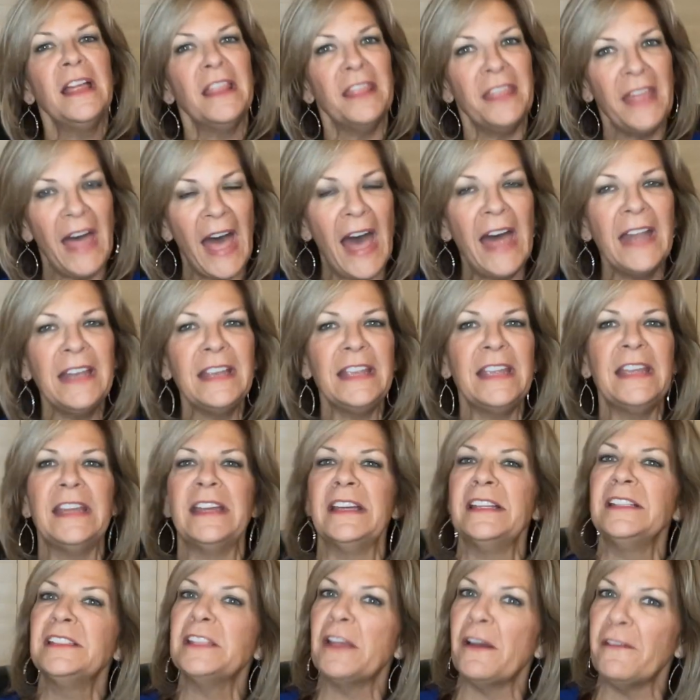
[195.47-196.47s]
That
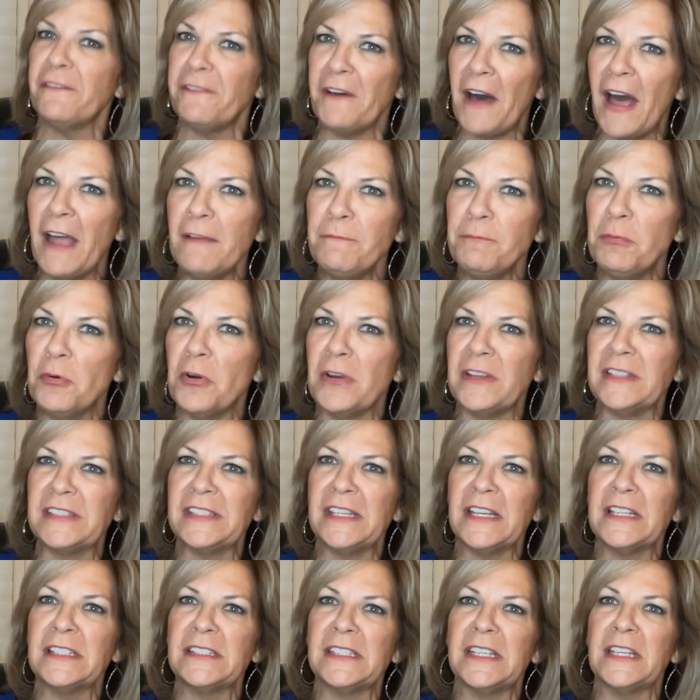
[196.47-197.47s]
is
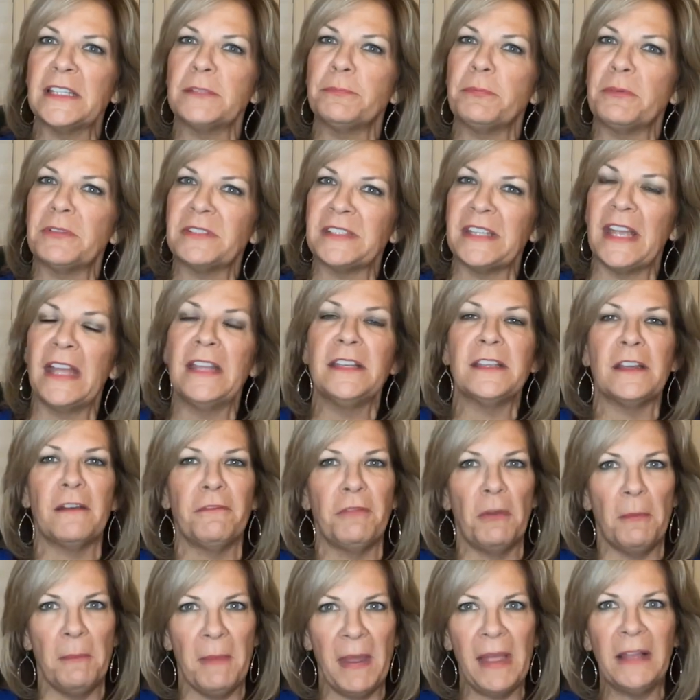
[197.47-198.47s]
5.66%
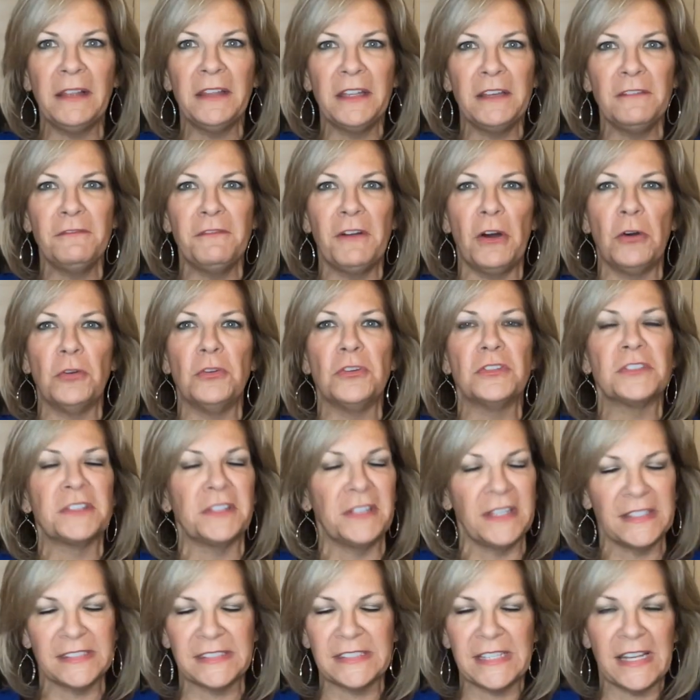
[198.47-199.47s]
of the mail in voters
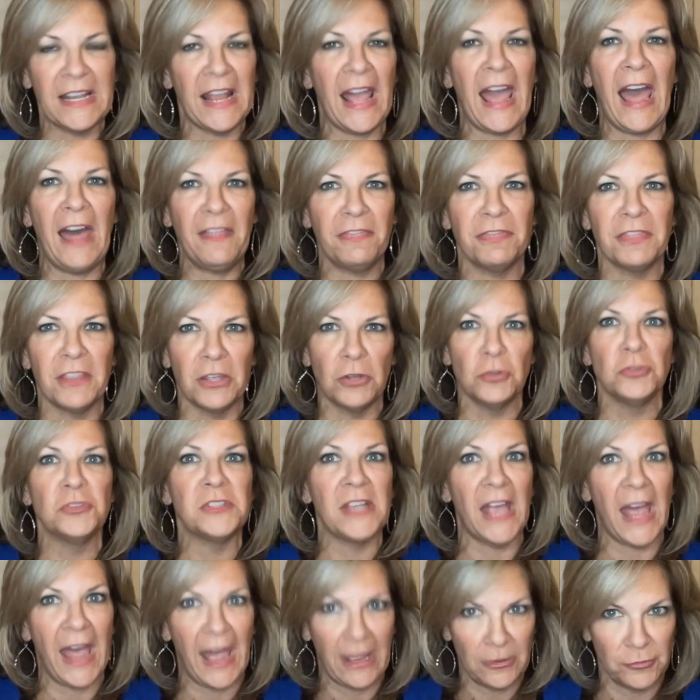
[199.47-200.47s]
listed at
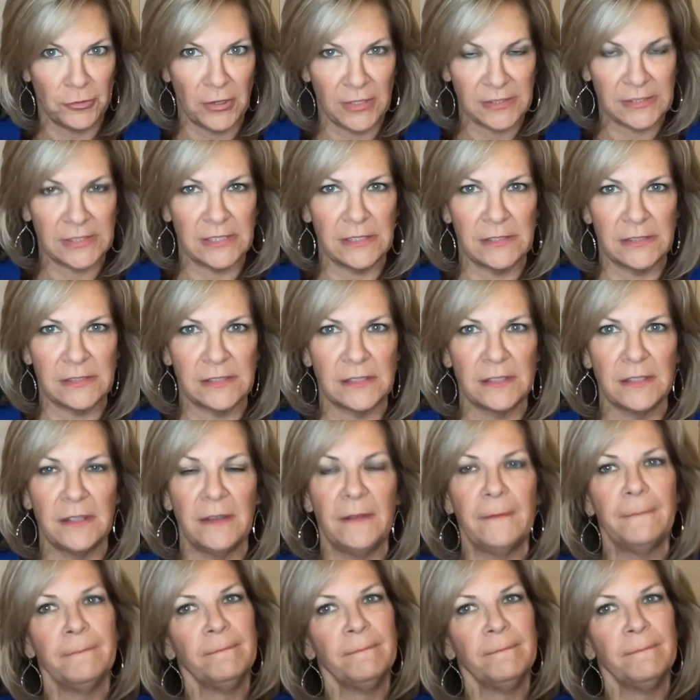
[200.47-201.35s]
those addresses.